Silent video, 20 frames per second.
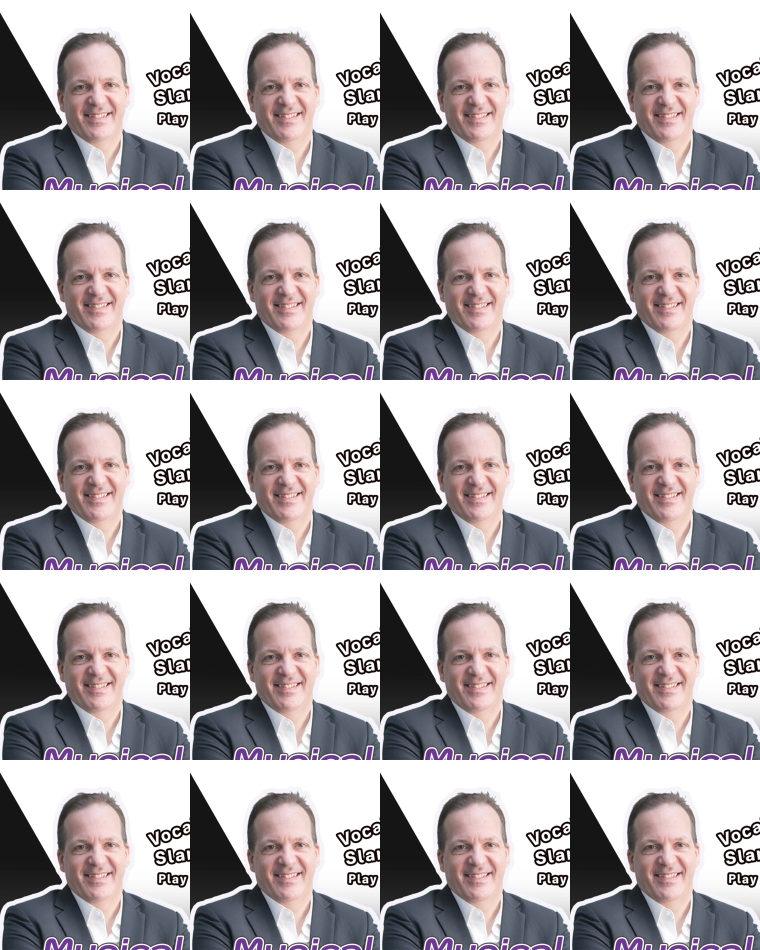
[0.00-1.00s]

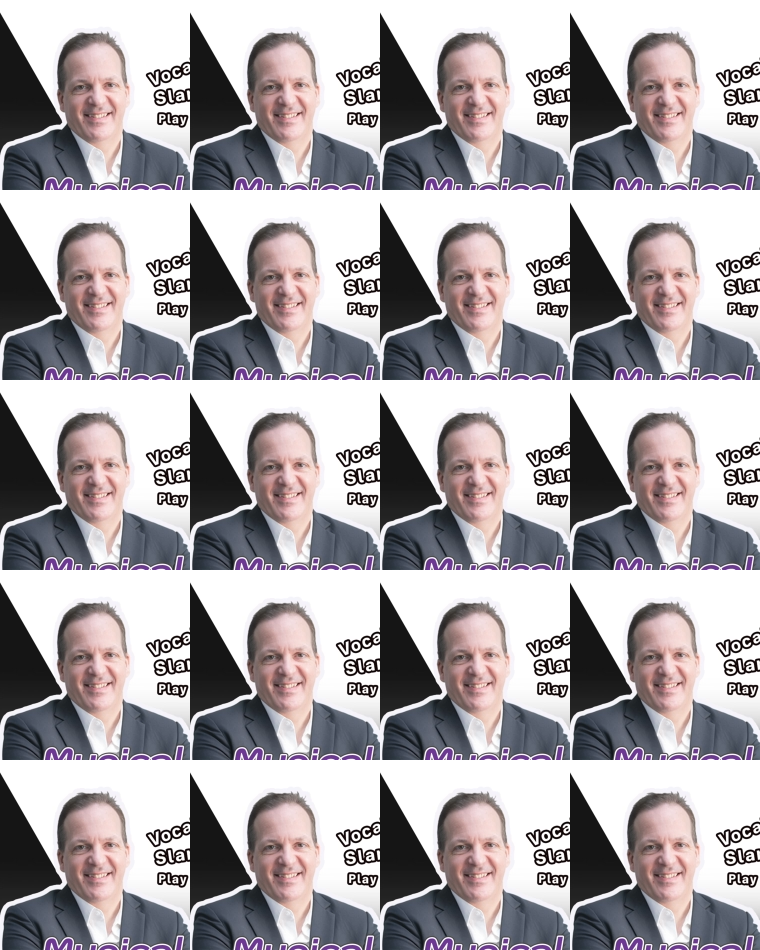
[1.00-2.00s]

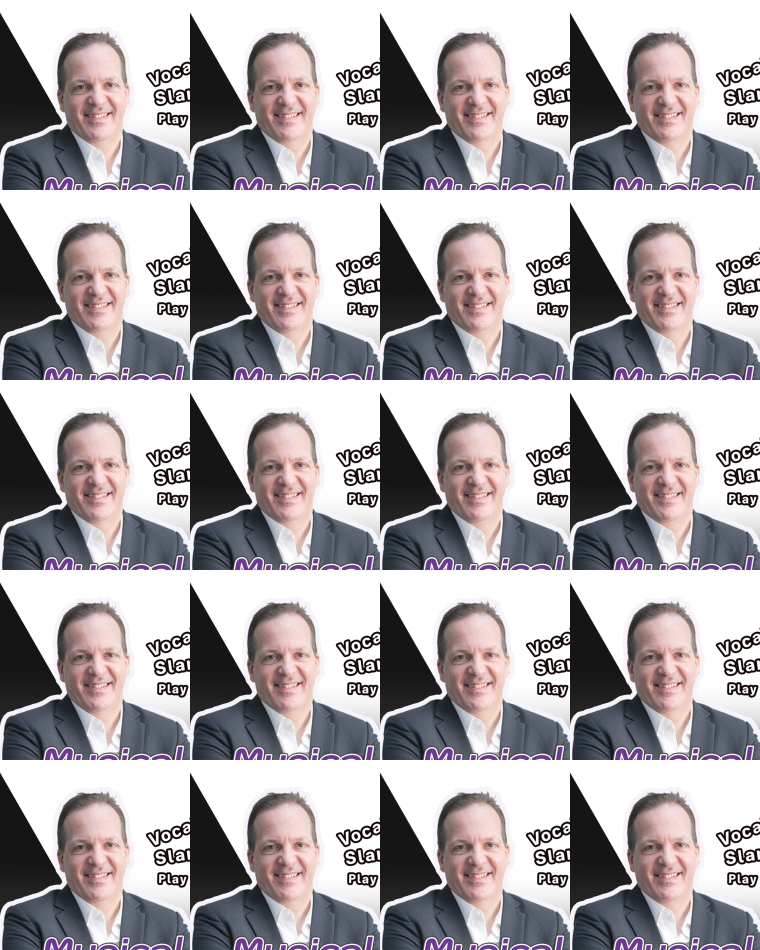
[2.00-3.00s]

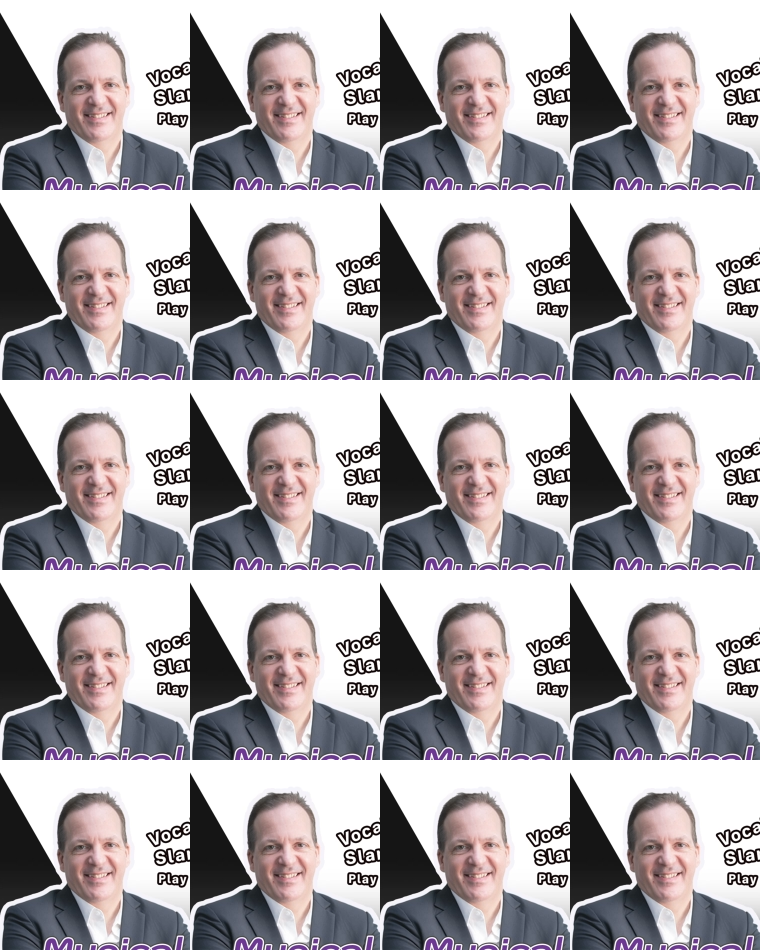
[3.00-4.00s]

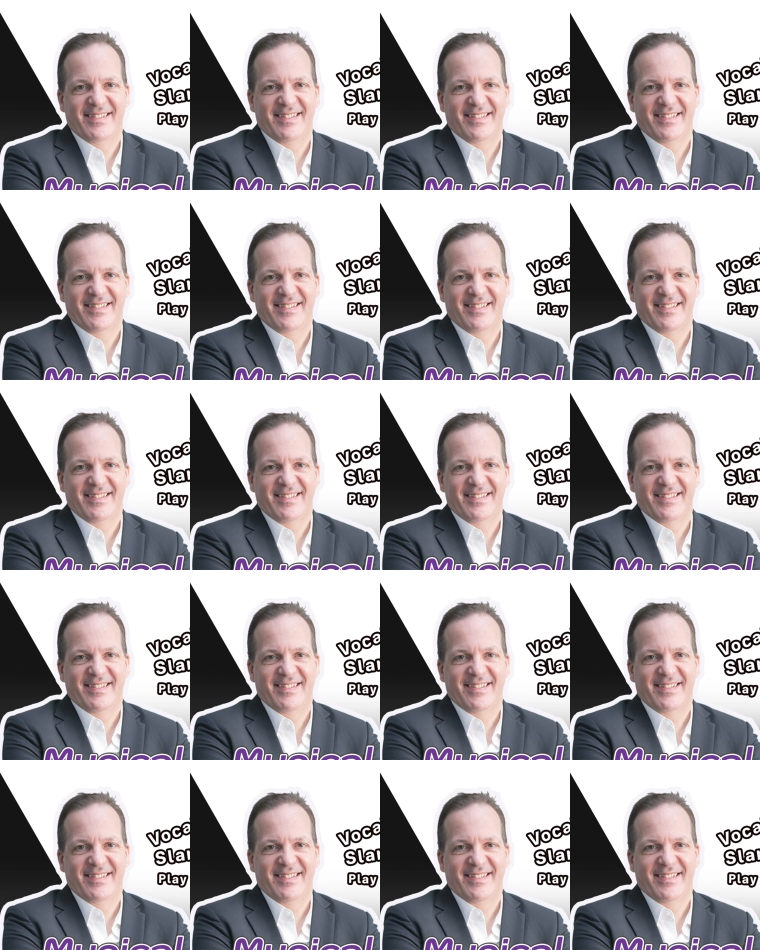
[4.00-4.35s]
(no lip movement)